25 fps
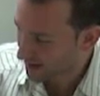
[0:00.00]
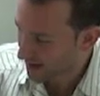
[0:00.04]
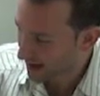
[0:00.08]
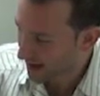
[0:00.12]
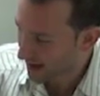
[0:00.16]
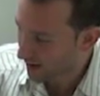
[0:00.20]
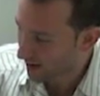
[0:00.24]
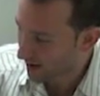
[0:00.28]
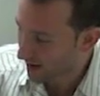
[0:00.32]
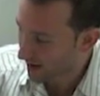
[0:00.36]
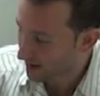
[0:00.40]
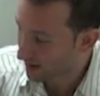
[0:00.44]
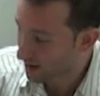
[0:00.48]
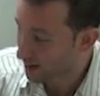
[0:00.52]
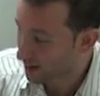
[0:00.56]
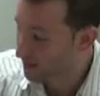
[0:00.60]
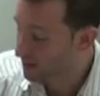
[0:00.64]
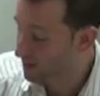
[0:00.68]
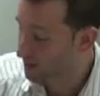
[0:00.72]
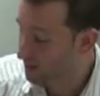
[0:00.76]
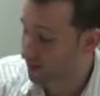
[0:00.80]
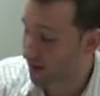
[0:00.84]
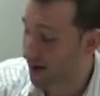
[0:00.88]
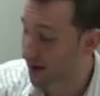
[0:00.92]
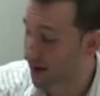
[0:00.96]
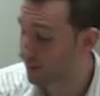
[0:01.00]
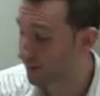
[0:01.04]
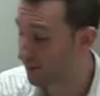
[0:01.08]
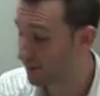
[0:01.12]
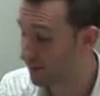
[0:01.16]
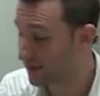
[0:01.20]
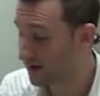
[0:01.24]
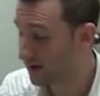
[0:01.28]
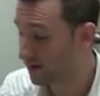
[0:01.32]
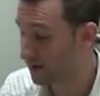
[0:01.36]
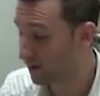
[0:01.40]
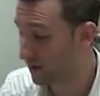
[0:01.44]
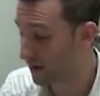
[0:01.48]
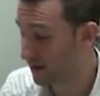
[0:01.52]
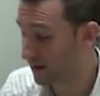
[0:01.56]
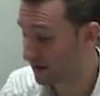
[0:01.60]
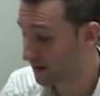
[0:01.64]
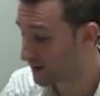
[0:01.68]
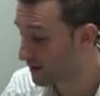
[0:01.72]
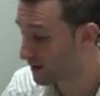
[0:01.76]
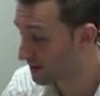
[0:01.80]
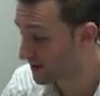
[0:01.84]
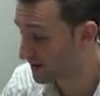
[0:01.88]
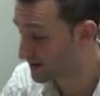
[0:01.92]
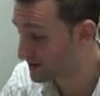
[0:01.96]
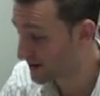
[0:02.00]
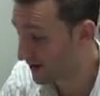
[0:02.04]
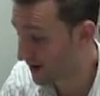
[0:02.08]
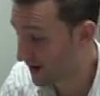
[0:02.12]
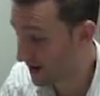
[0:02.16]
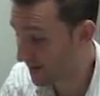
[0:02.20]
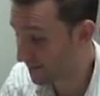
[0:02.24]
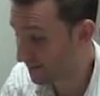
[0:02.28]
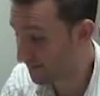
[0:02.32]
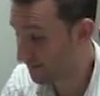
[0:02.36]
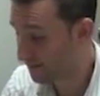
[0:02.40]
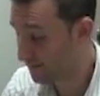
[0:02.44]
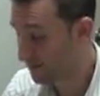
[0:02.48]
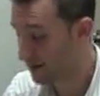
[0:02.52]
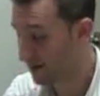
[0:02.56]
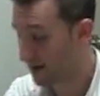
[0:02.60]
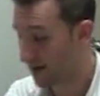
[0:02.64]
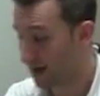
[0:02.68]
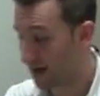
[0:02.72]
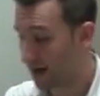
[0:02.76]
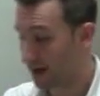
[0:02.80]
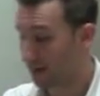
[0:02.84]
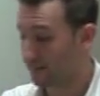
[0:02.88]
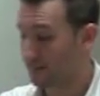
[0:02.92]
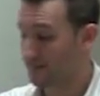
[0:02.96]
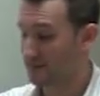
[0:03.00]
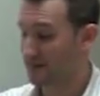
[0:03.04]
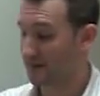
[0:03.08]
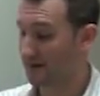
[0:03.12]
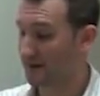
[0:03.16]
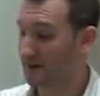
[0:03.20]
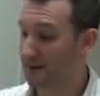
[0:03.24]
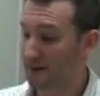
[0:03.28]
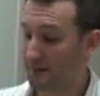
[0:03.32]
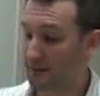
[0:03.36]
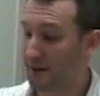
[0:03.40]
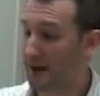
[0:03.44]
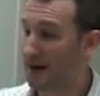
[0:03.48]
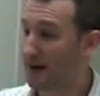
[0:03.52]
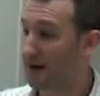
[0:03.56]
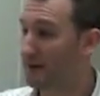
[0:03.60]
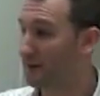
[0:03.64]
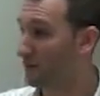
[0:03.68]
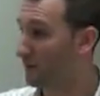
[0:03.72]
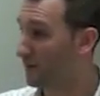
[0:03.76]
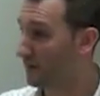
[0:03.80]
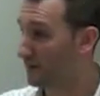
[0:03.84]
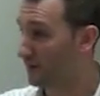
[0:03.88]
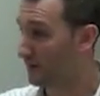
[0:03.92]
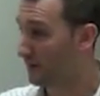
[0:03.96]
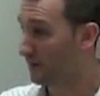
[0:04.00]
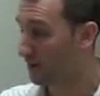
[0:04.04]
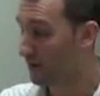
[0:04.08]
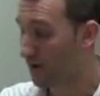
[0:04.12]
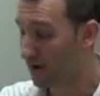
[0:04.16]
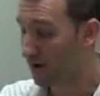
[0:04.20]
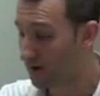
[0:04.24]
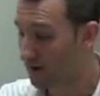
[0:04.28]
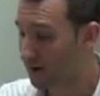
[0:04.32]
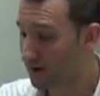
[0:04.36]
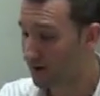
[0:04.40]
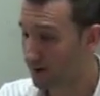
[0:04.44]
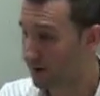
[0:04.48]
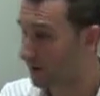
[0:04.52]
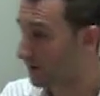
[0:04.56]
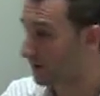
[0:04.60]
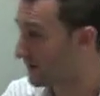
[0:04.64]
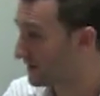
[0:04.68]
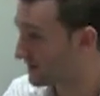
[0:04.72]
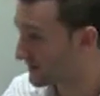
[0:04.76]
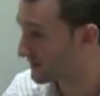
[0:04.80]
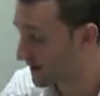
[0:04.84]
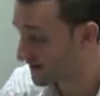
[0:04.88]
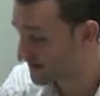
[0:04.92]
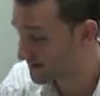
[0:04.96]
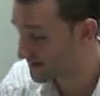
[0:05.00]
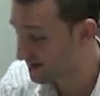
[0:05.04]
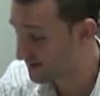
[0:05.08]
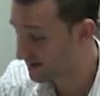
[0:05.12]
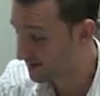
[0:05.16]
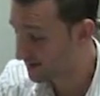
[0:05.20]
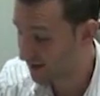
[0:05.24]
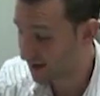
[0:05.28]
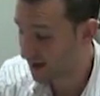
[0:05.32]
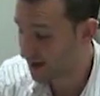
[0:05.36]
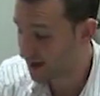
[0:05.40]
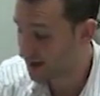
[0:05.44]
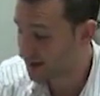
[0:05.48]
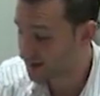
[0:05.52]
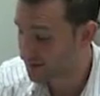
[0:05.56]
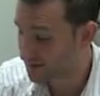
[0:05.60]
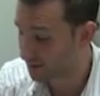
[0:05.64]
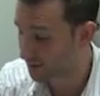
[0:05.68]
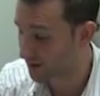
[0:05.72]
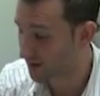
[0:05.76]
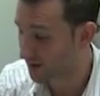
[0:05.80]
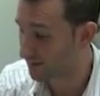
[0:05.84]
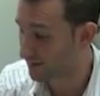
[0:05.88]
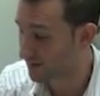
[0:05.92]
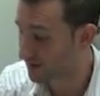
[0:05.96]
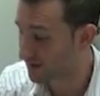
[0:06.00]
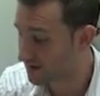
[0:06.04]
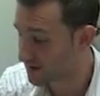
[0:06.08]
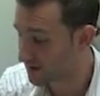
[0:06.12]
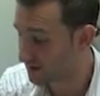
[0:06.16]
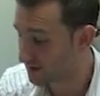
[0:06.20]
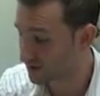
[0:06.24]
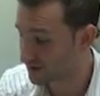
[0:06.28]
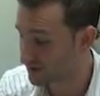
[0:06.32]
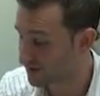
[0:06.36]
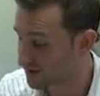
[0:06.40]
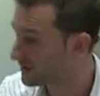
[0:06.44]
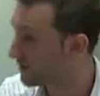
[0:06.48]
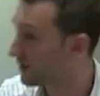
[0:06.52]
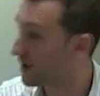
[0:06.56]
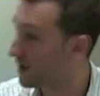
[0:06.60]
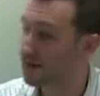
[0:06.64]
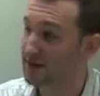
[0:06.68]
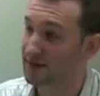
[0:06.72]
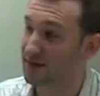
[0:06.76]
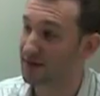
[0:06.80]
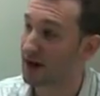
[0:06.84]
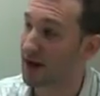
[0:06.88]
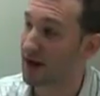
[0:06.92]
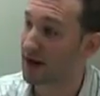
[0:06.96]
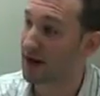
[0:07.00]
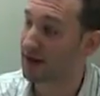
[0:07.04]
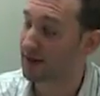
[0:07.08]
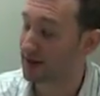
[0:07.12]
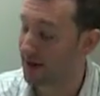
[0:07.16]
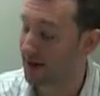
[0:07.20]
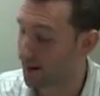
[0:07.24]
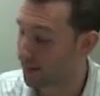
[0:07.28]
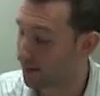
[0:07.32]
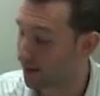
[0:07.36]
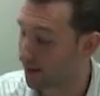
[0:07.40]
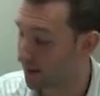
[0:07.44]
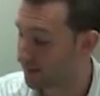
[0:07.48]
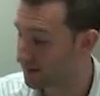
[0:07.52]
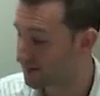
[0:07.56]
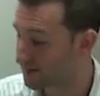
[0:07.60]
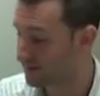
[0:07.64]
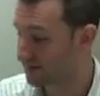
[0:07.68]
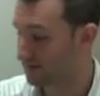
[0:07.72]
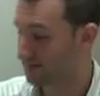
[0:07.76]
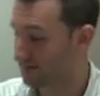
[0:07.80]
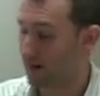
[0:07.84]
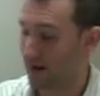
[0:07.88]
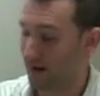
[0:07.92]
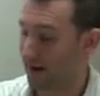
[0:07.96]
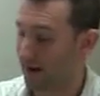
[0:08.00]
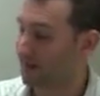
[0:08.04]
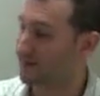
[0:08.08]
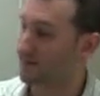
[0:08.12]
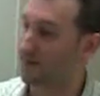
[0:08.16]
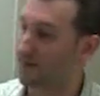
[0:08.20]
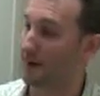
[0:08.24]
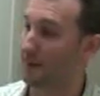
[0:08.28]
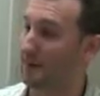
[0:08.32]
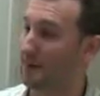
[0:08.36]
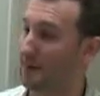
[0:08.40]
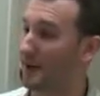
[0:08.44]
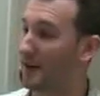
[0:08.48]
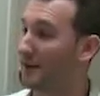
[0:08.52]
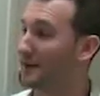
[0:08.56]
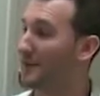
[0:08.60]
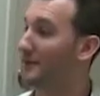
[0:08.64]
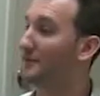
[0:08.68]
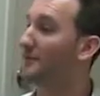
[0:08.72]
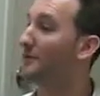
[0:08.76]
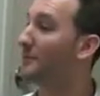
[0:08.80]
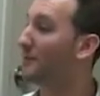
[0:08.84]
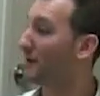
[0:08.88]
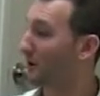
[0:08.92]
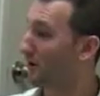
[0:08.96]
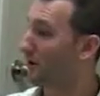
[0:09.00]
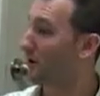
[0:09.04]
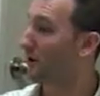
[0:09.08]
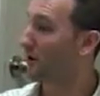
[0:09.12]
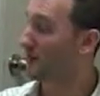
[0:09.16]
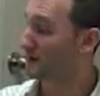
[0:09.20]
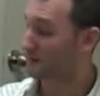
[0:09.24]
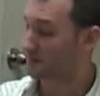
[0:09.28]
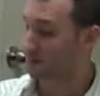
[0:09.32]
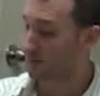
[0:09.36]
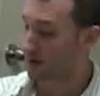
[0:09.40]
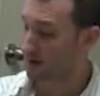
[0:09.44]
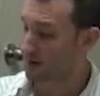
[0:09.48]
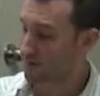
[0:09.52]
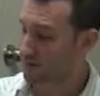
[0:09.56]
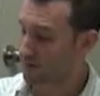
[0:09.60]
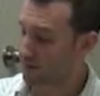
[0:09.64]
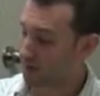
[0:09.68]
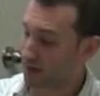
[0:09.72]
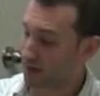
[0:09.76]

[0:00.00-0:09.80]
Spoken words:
Now, I know you probably want a little bit of time to think about it with your partner or discuss it. So what I'm going to do is just go outside. I promised my next family I'd give them a call as well.